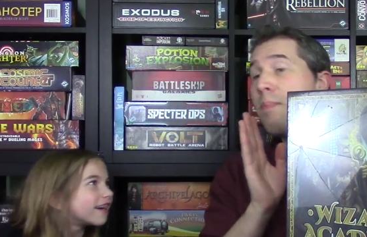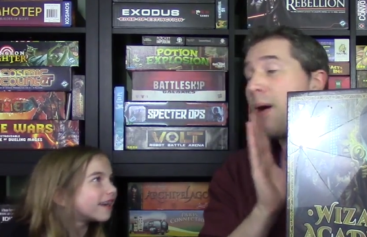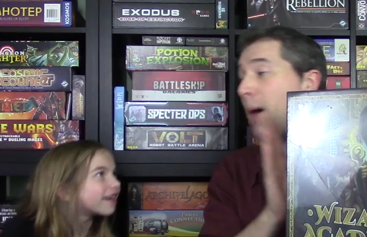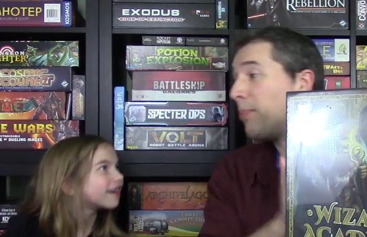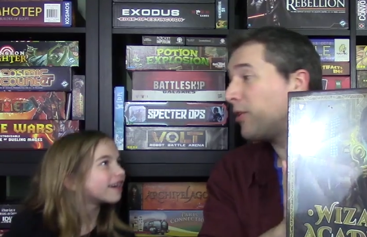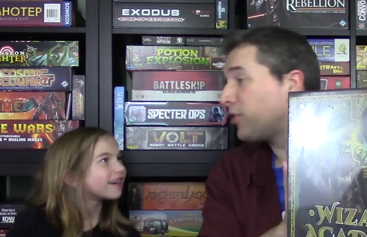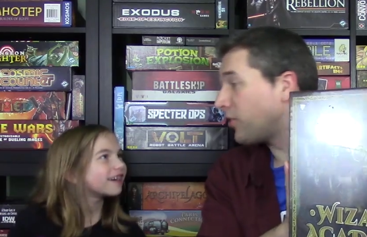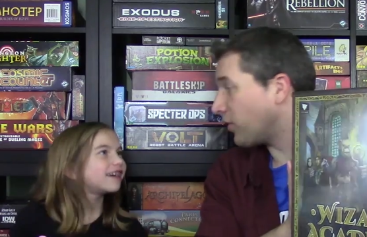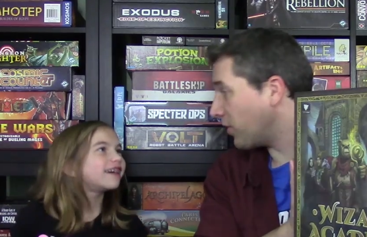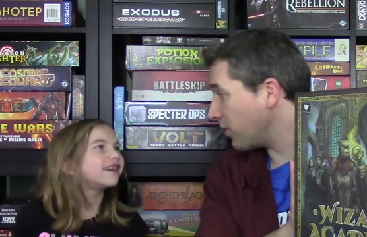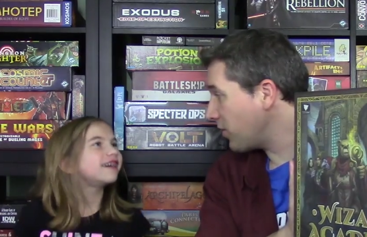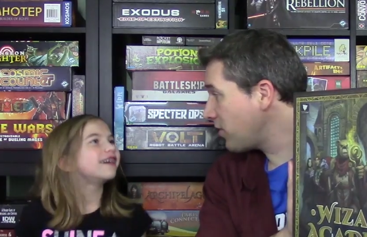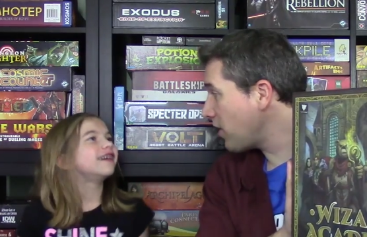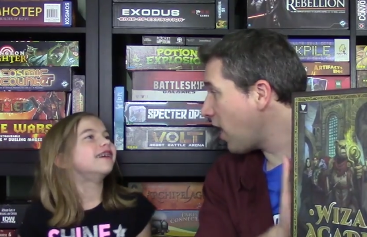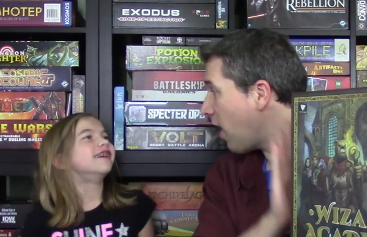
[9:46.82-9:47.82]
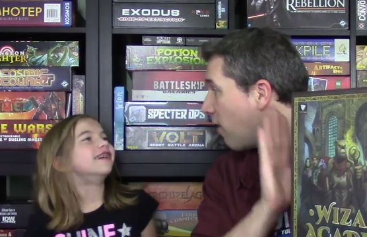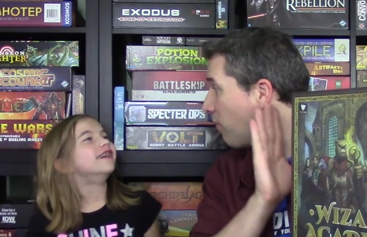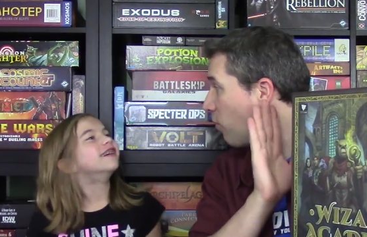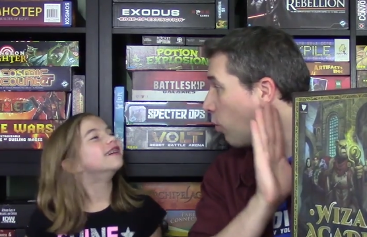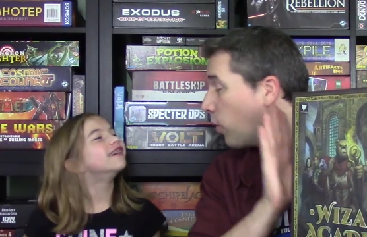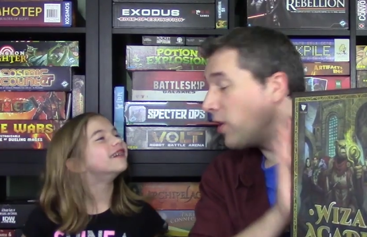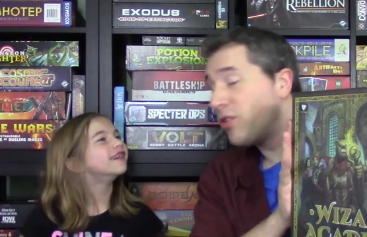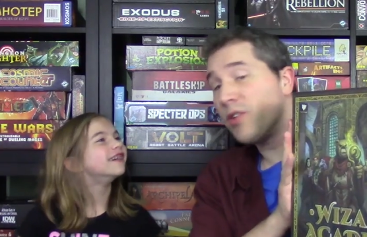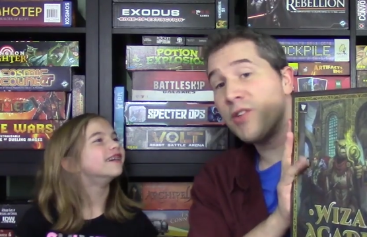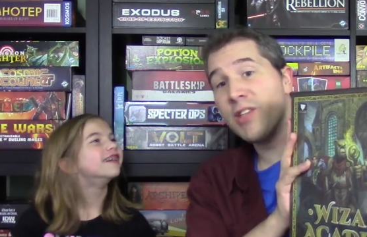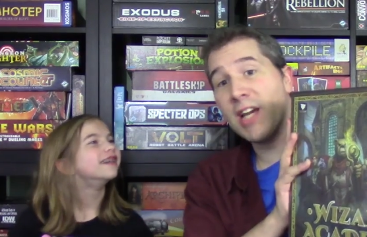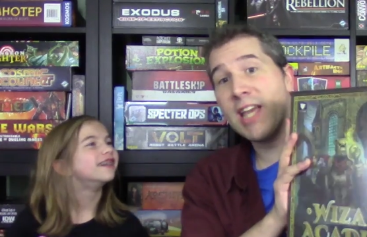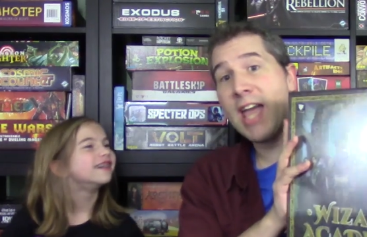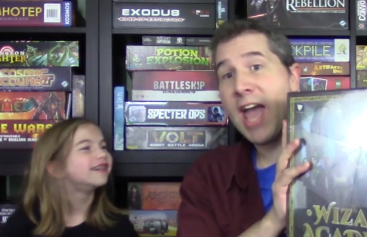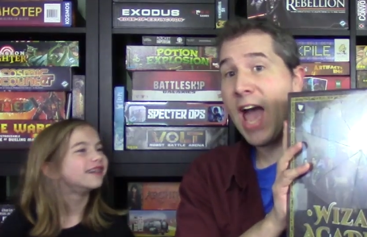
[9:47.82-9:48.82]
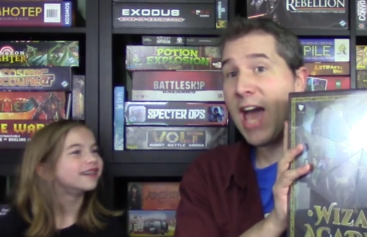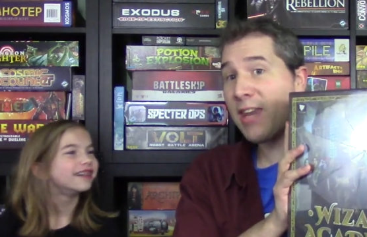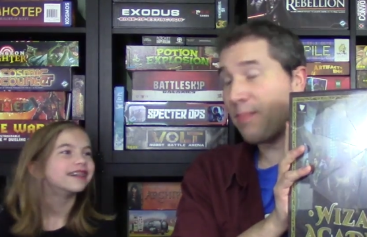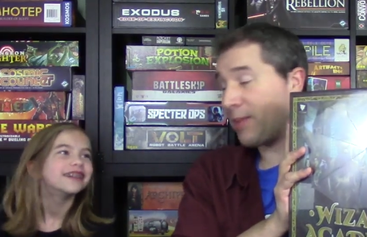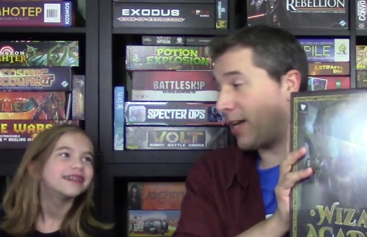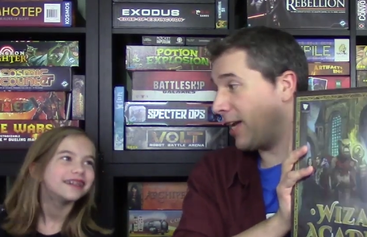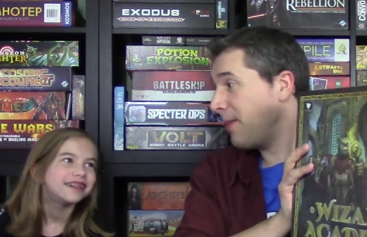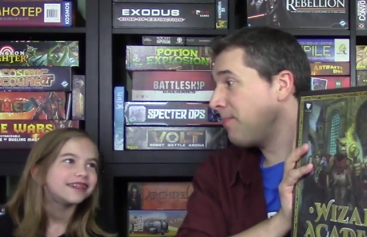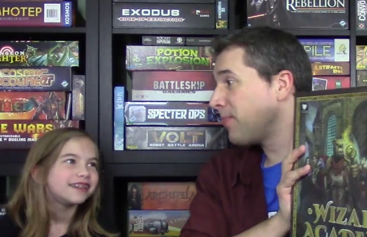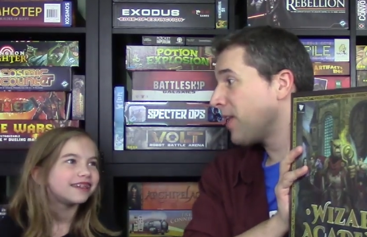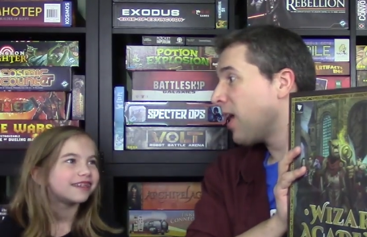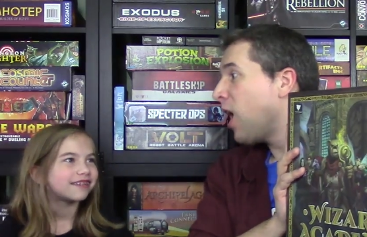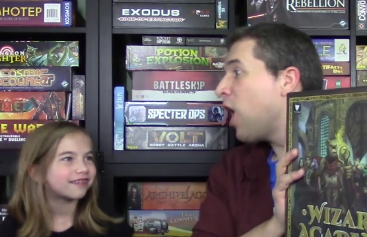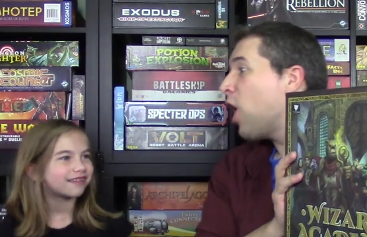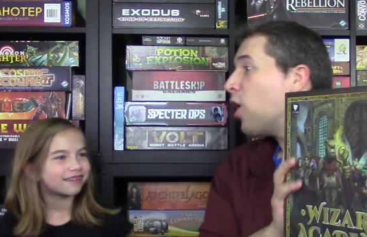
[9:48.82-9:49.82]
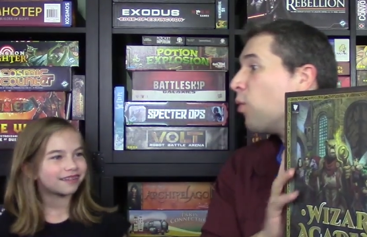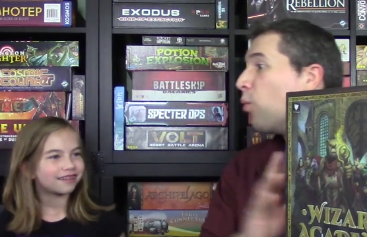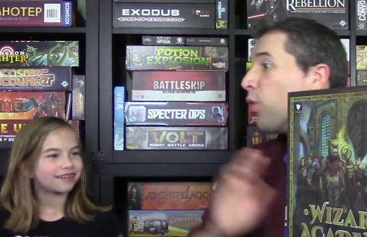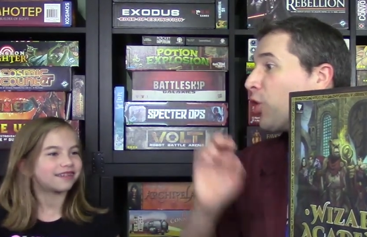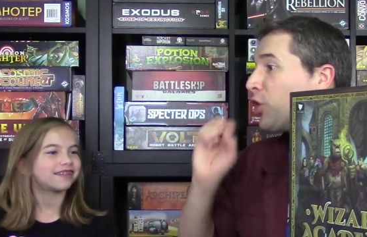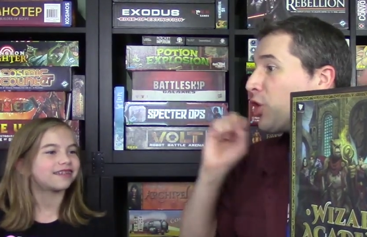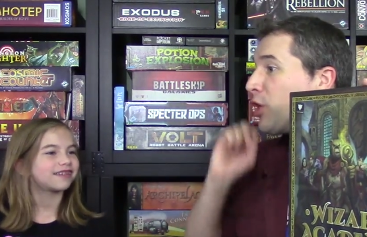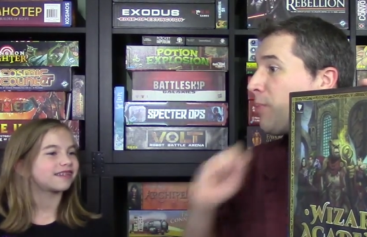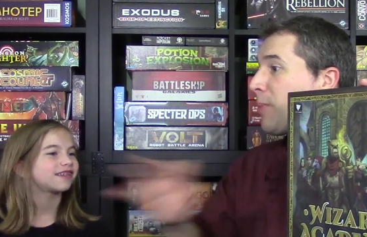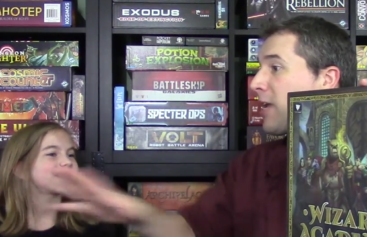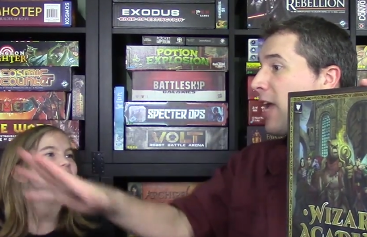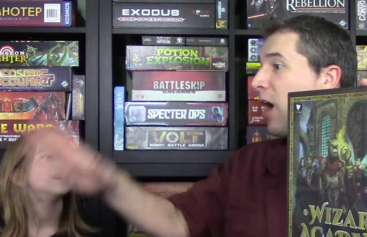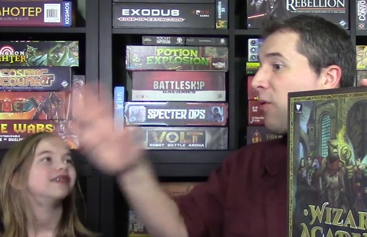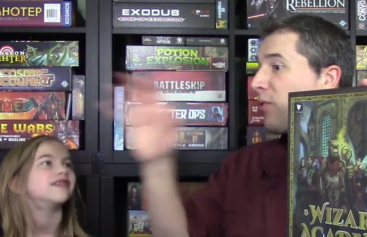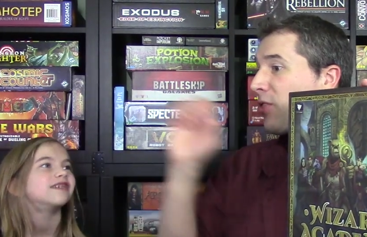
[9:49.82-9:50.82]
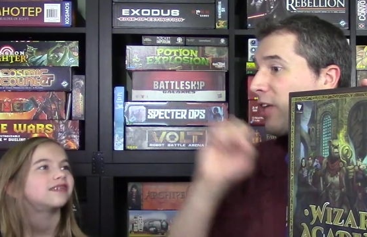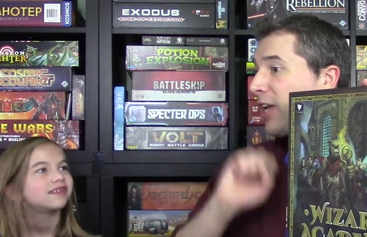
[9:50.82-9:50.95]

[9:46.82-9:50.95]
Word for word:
Speaker 1: publishers of Wizards Academy were shipping out the